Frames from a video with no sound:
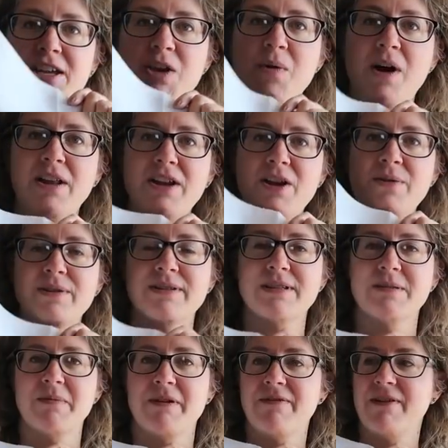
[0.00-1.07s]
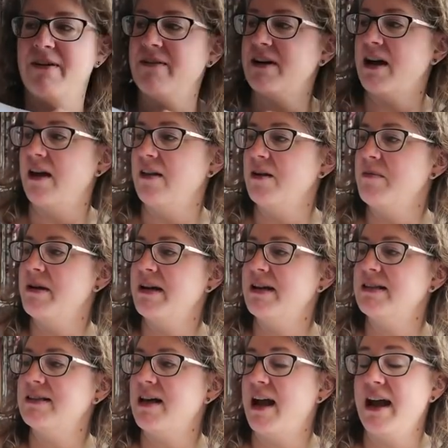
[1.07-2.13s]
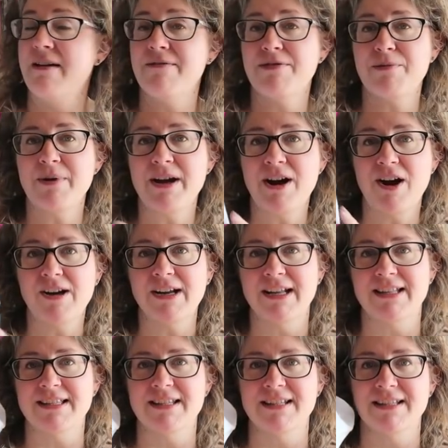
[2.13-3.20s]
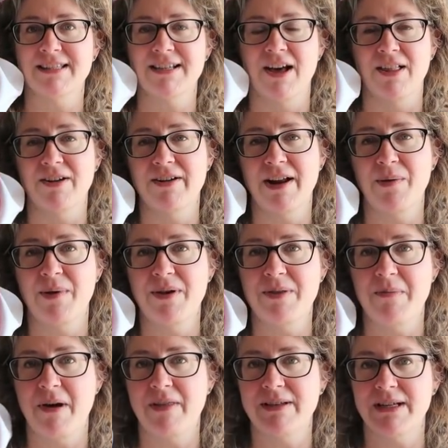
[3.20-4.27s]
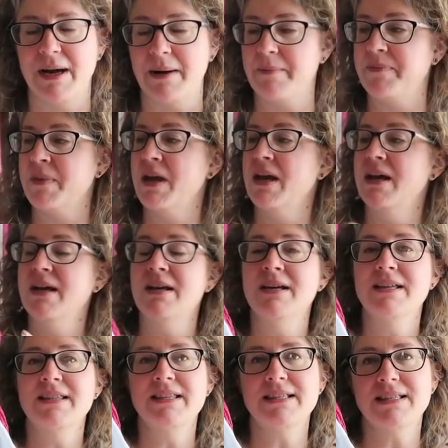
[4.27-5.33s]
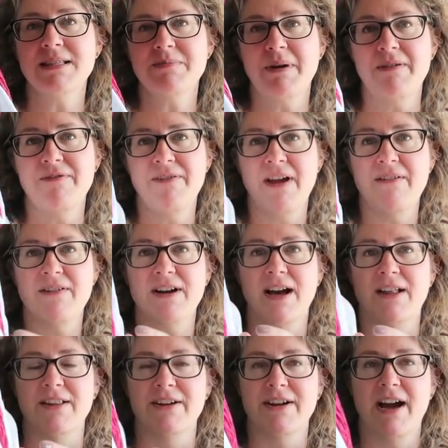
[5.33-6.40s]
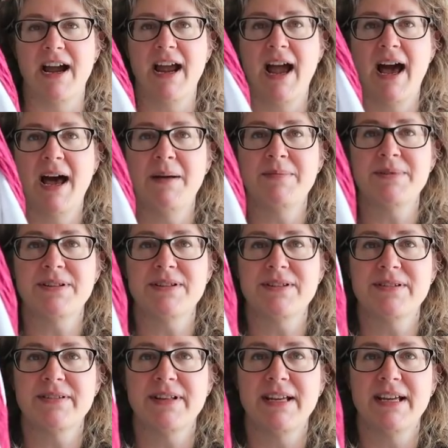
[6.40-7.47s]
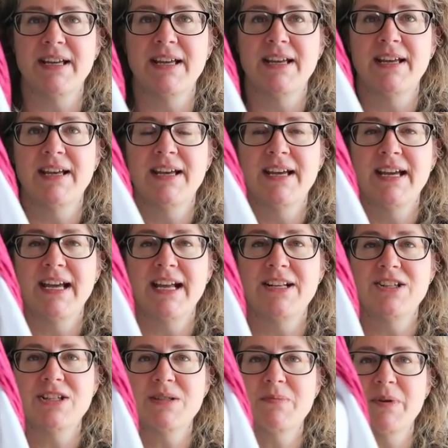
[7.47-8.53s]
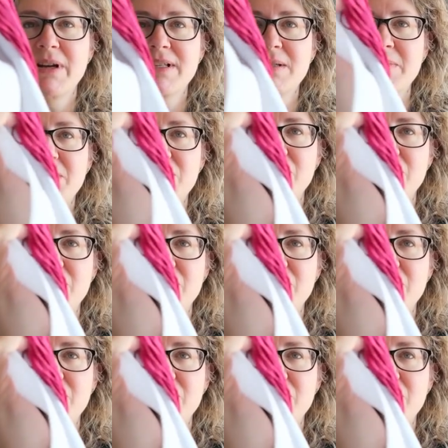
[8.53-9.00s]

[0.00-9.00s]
You all know this is my favorite color because I have three cardigans in this color and I wear them all the time. This is my favorite color. I absolutely, it just brings me